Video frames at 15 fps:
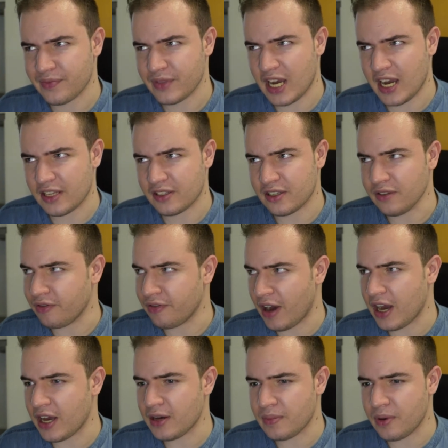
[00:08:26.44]
Ice and
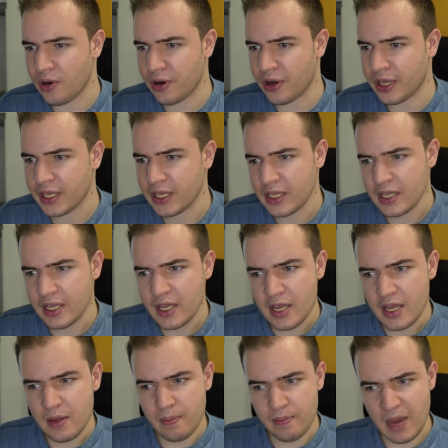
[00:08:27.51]
Fire Boy,
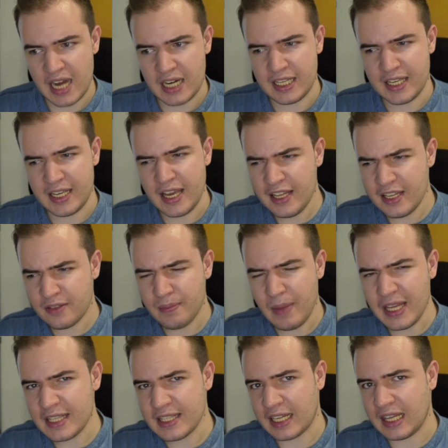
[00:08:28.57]
Mali, and as
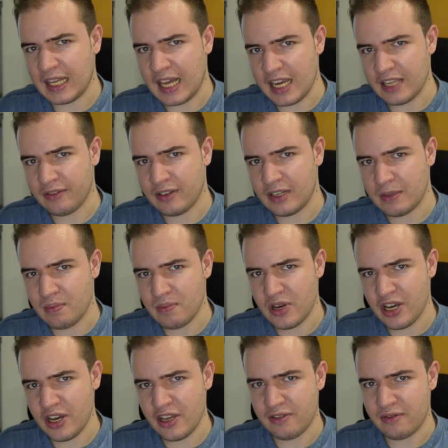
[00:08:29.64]
many delightfully
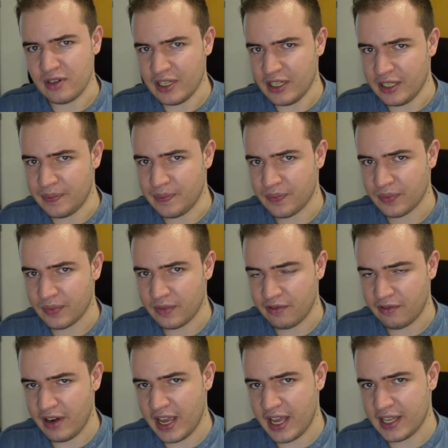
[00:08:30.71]
murdery
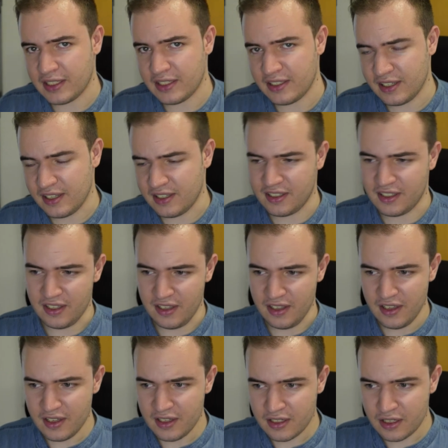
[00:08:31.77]
Red
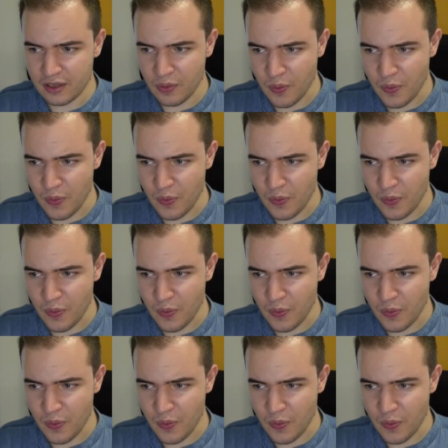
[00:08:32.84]
Sisters